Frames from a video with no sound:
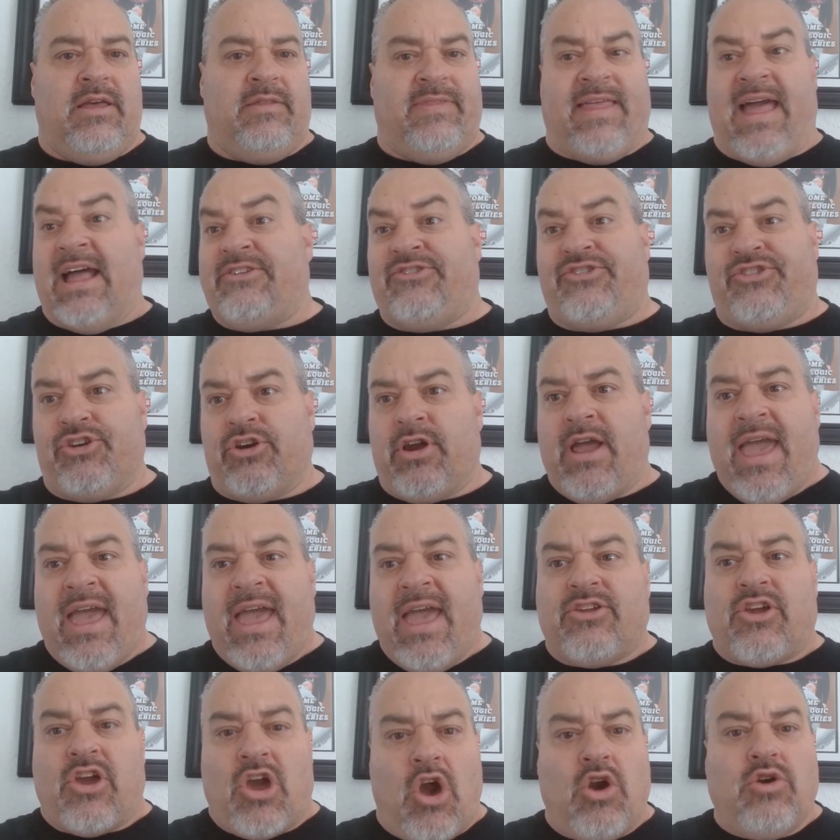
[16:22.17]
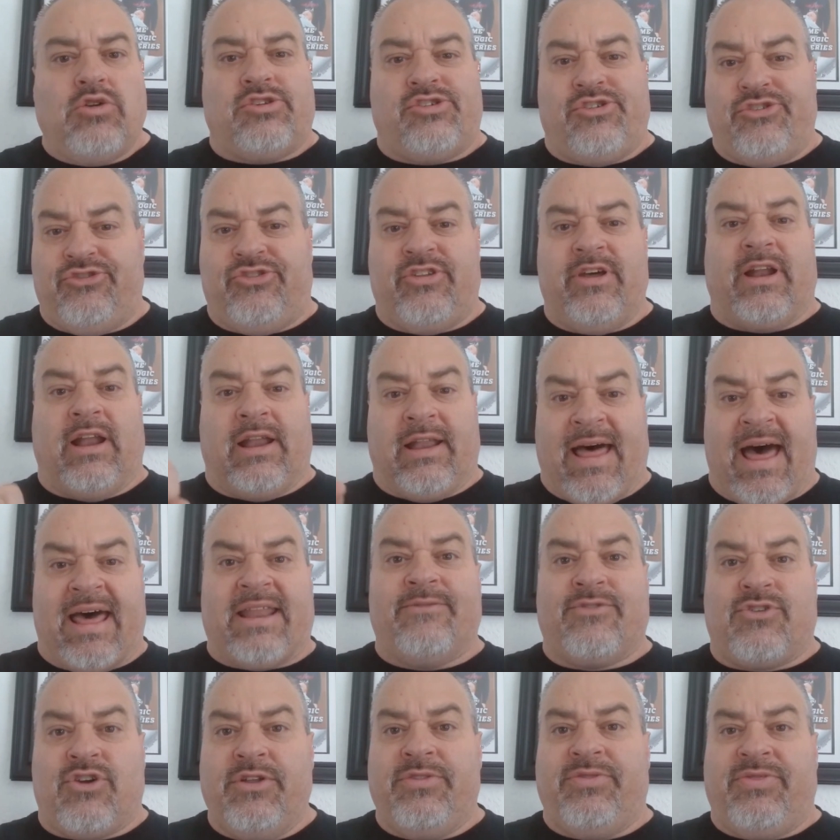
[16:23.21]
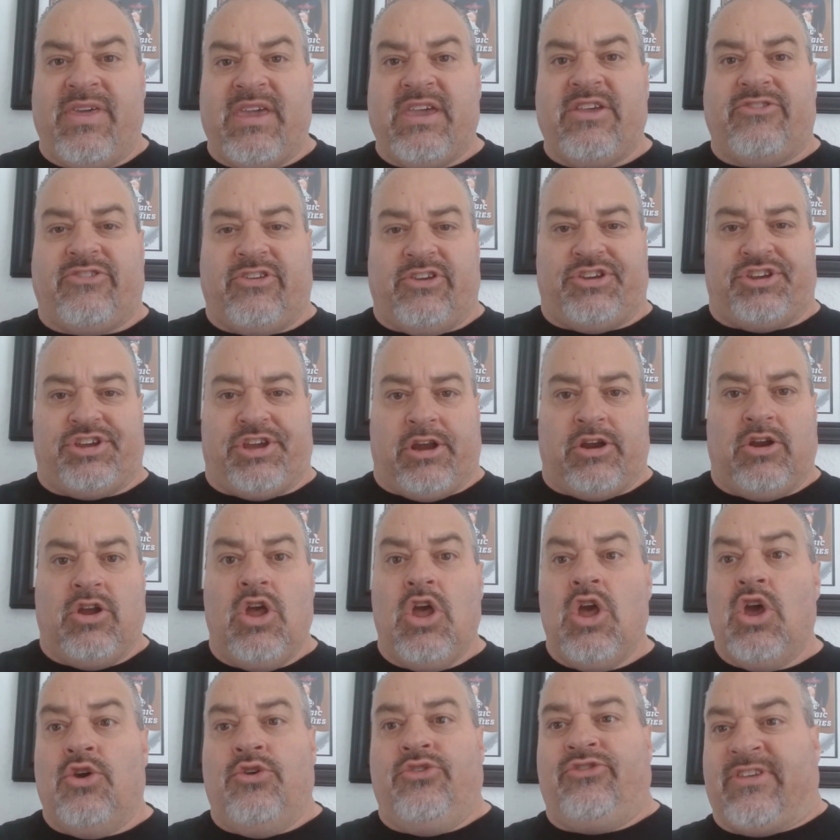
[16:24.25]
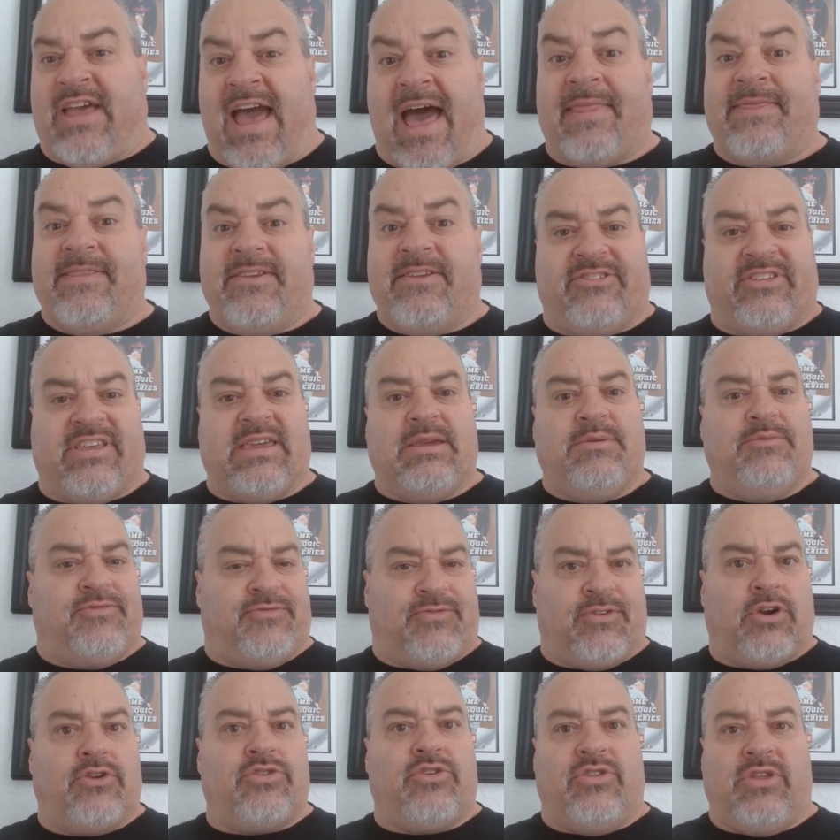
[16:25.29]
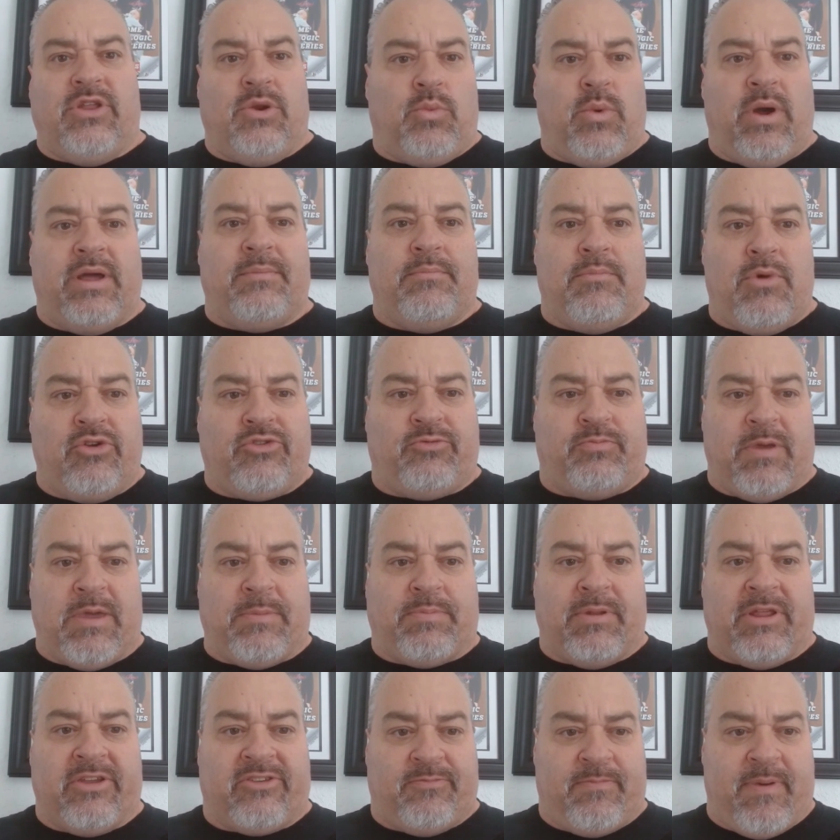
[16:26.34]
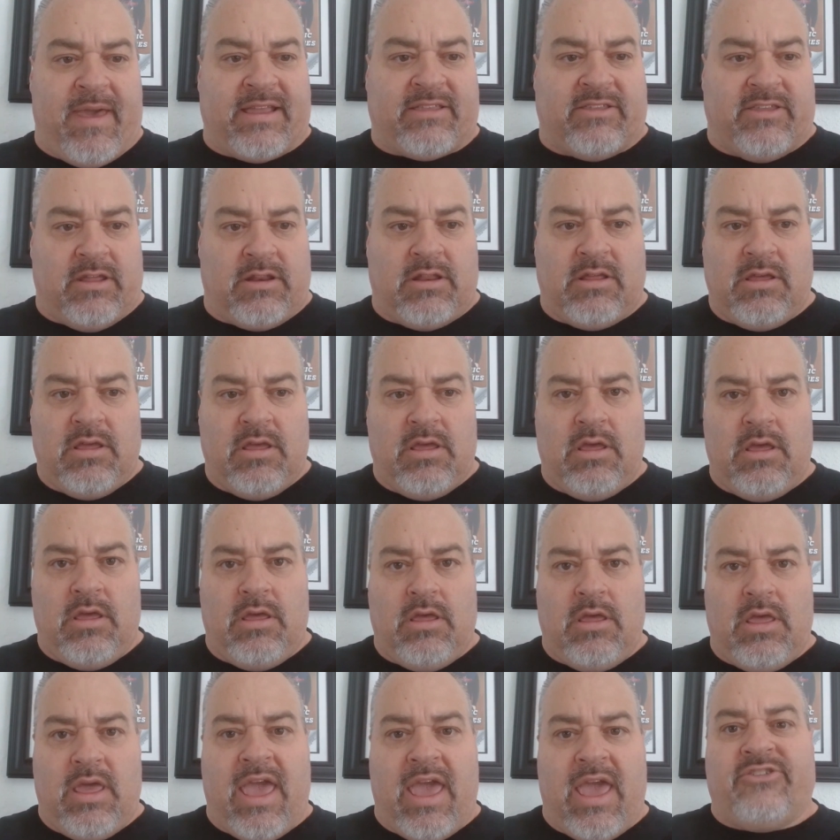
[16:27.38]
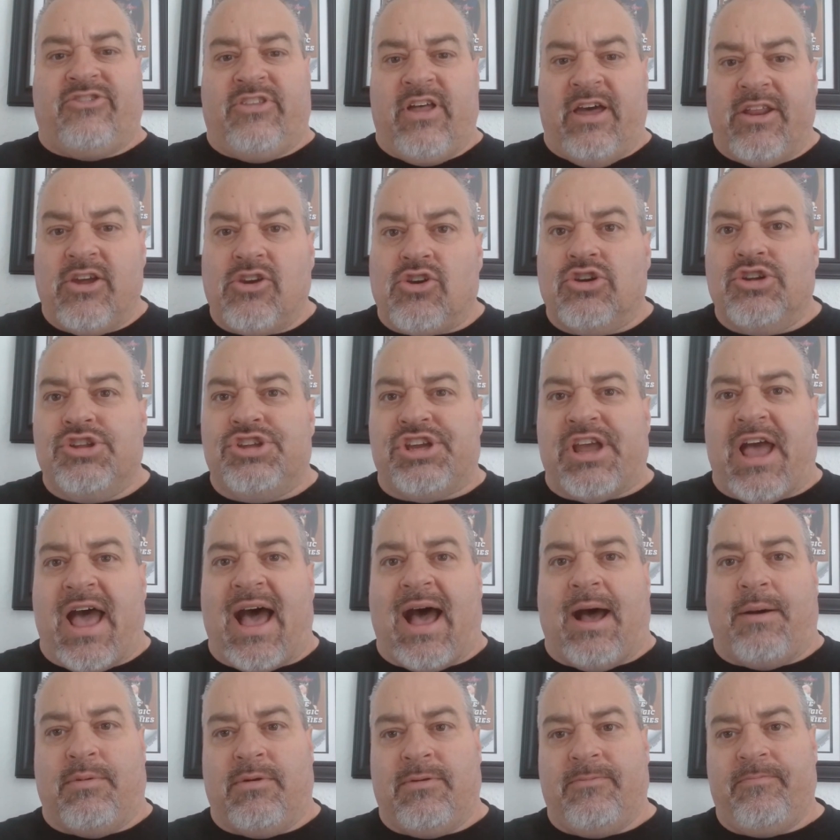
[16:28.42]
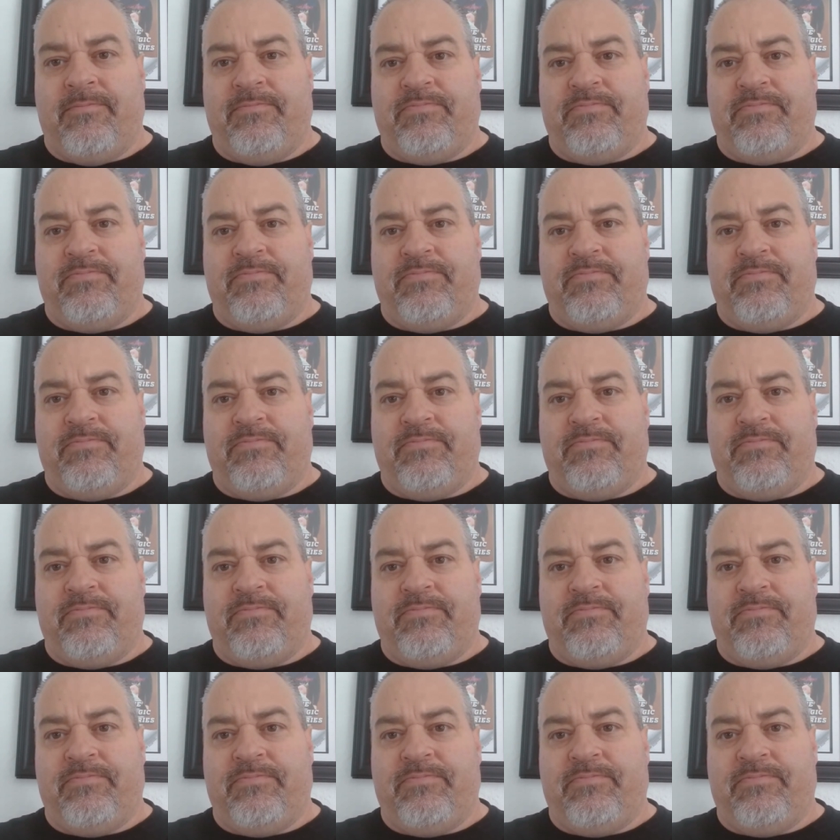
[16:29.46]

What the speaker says: That's your head coach who's done a lot of good things this year, who's gotten this team further than what most people expected, has done a good job.